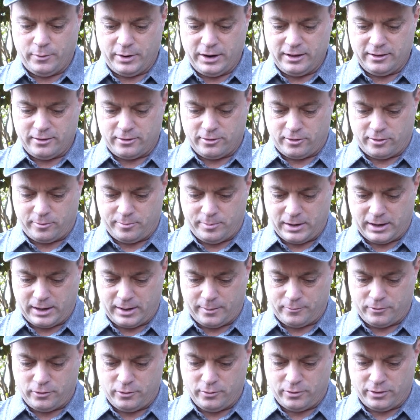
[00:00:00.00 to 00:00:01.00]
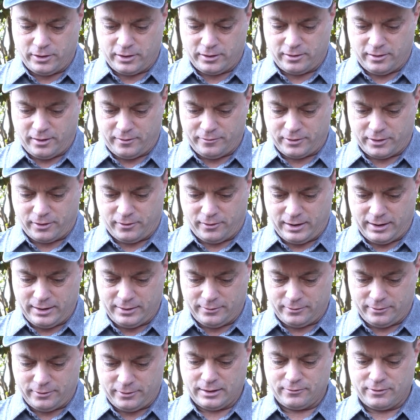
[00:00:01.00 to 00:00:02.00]
We need to just pick up 2 things off the
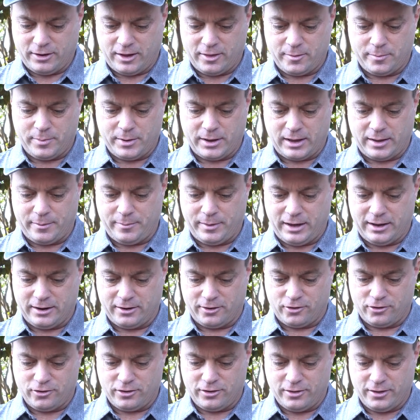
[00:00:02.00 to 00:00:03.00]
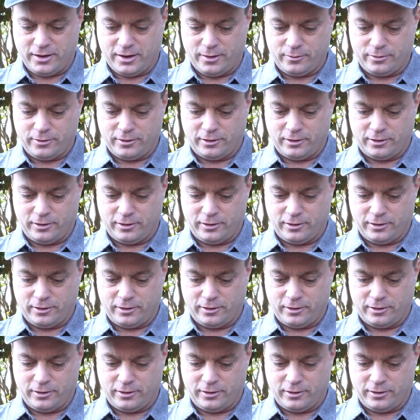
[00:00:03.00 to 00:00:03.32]
ground. I'd rather pick up energy though.